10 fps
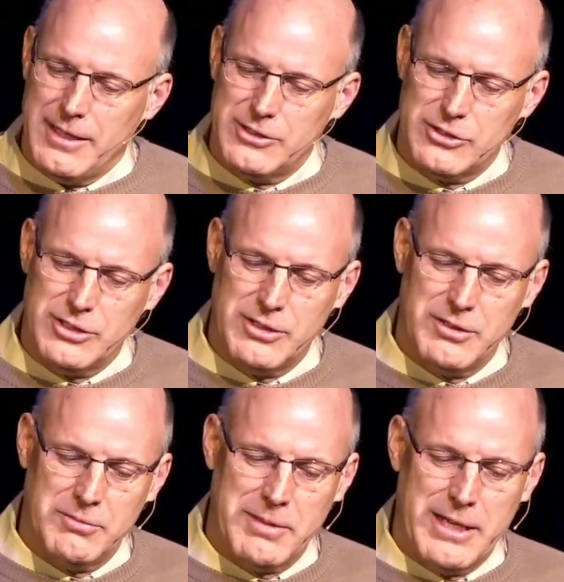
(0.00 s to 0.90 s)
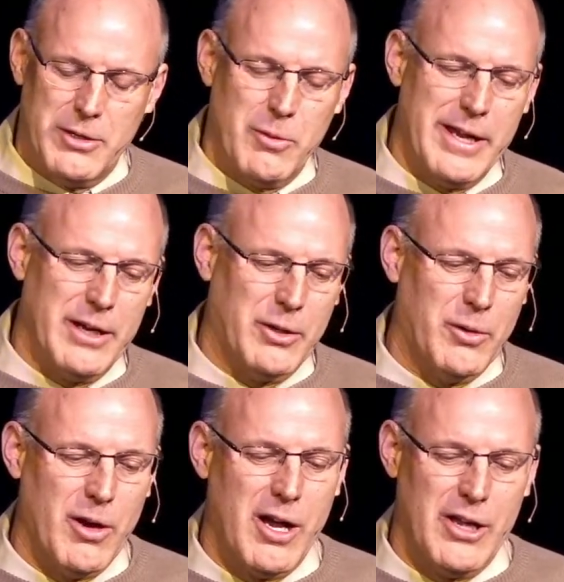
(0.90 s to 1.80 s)
and she made her way
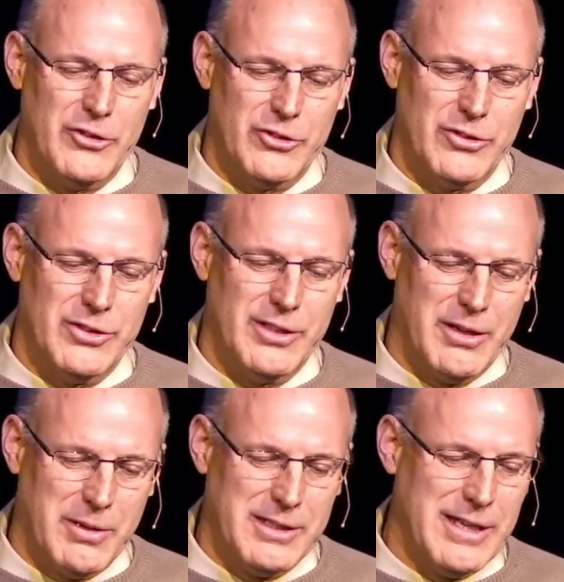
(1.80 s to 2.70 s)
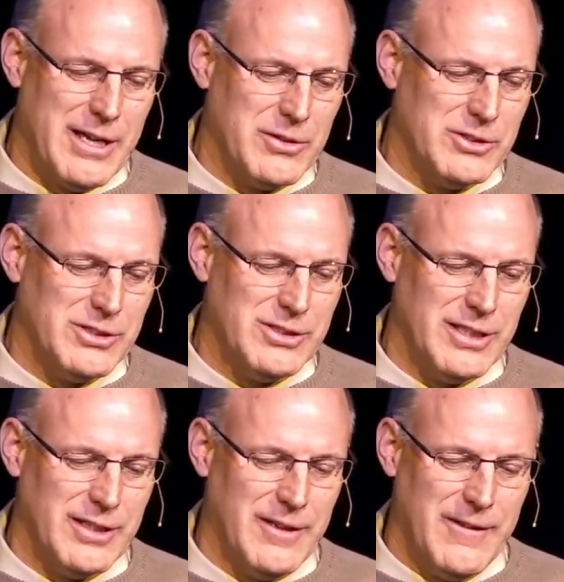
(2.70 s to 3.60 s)
across and went down. She
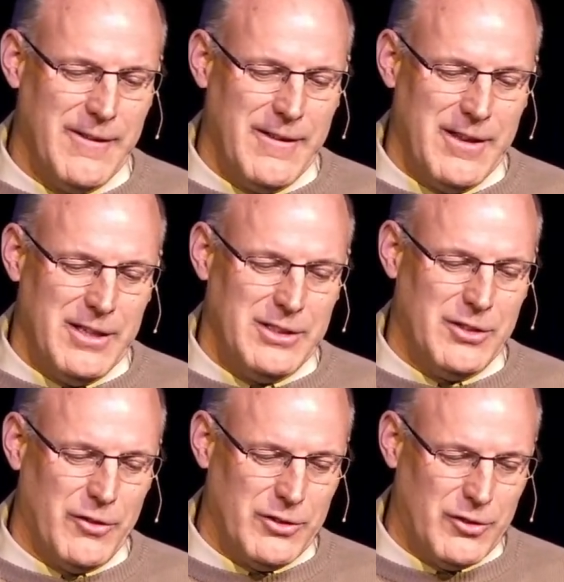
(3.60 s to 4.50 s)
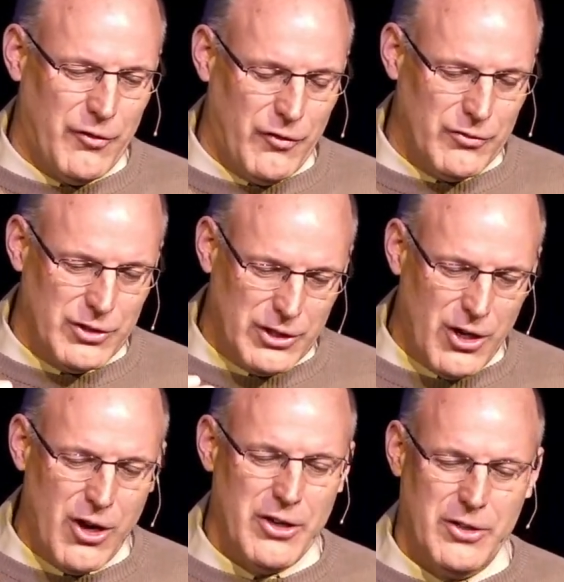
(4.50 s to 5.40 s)
said, to
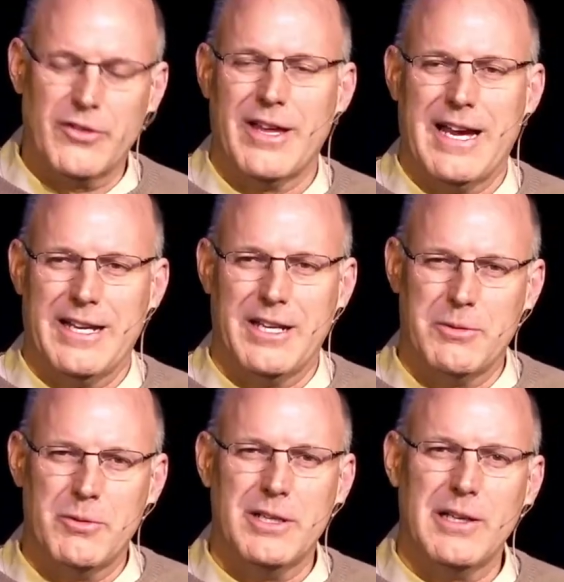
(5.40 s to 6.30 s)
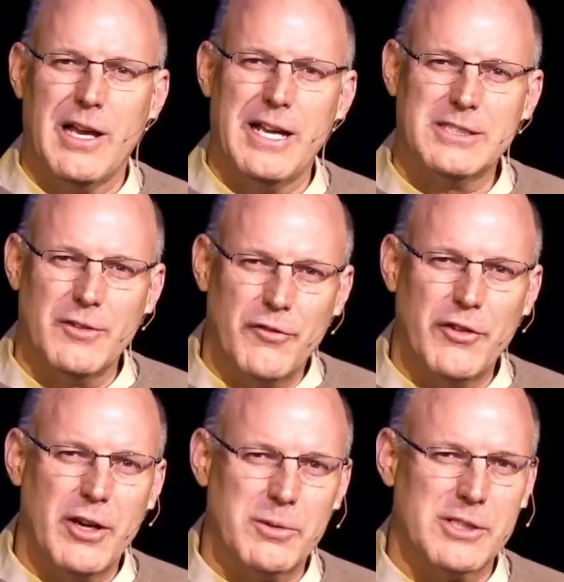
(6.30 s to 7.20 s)
conquer that and realize that
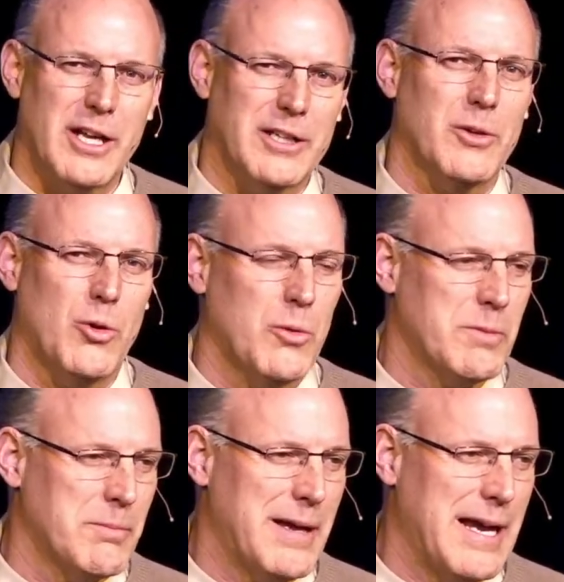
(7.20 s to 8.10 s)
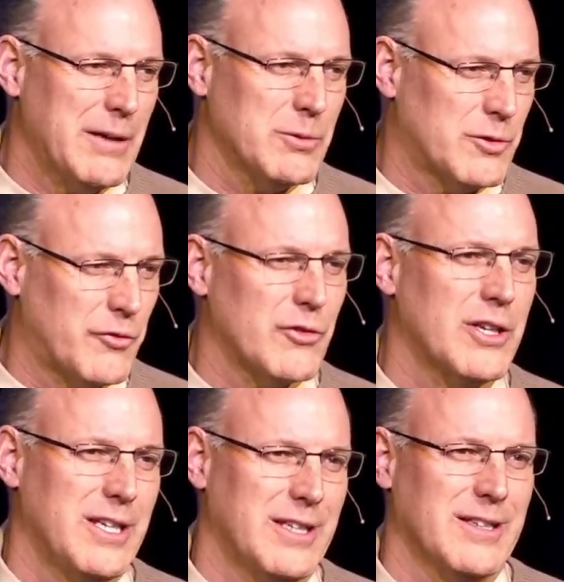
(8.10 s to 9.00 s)
fear was not going to hold me back was
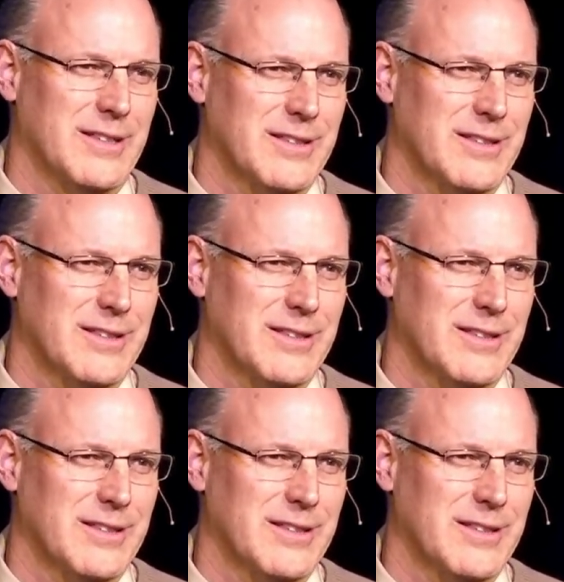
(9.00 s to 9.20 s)
freeing.